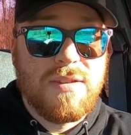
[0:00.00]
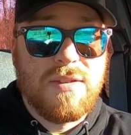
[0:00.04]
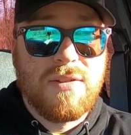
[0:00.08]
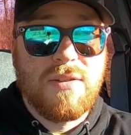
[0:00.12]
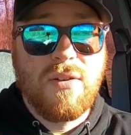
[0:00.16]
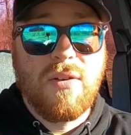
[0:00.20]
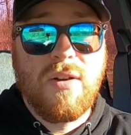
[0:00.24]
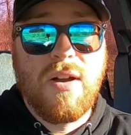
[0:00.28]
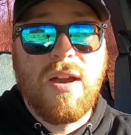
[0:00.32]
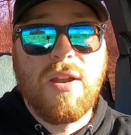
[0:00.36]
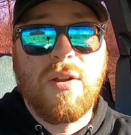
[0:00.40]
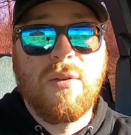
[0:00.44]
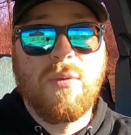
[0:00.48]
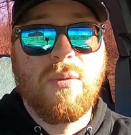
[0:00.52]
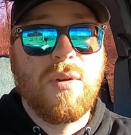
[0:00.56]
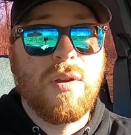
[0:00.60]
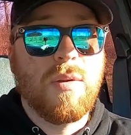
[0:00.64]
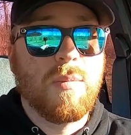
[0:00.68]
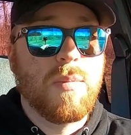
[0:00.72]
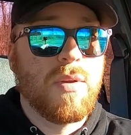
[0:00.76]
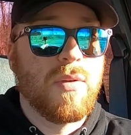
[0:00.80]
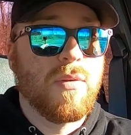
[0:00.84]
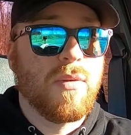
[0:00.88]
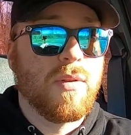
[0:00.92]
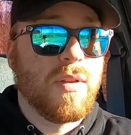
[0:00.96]
I don't want
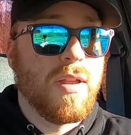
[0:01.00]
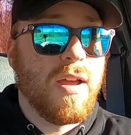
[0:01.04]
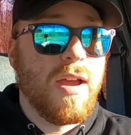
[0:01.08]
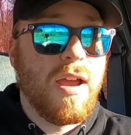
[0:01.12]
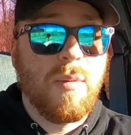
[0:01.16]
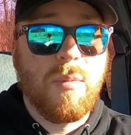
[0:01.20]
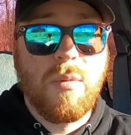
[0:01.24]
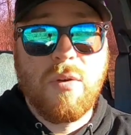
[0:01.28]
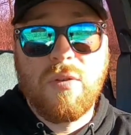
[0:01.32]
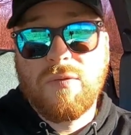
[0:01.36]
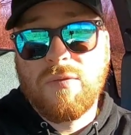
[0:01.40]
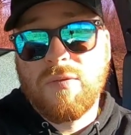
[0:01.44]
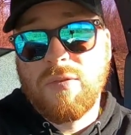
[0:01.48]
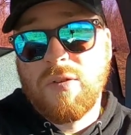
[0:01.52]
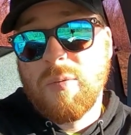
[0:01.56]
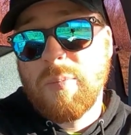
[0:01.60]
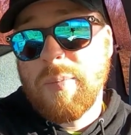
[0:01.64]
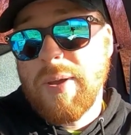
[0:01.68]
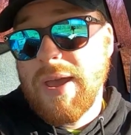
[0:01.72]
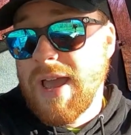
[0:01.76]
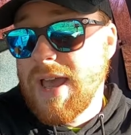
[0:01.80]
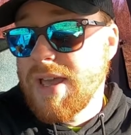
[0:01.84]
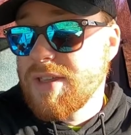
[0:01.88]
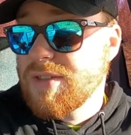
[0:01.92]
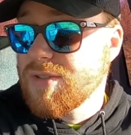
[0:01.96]
to be reliable for a
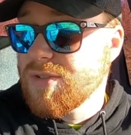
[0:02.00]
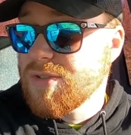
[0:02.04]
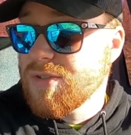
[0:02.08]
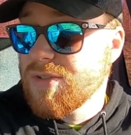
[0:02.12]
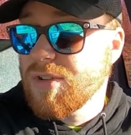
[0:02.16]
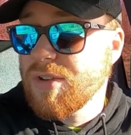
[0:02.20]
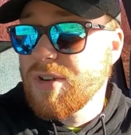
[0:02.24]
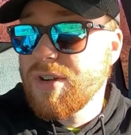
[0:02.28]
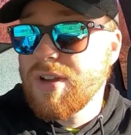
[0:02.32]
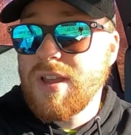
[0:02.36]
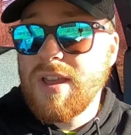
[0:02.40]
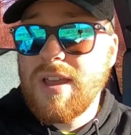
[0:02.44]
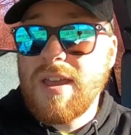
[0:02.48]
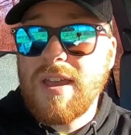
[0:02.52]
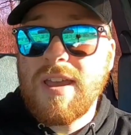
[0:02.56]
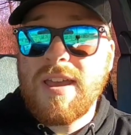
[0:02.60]
passenger.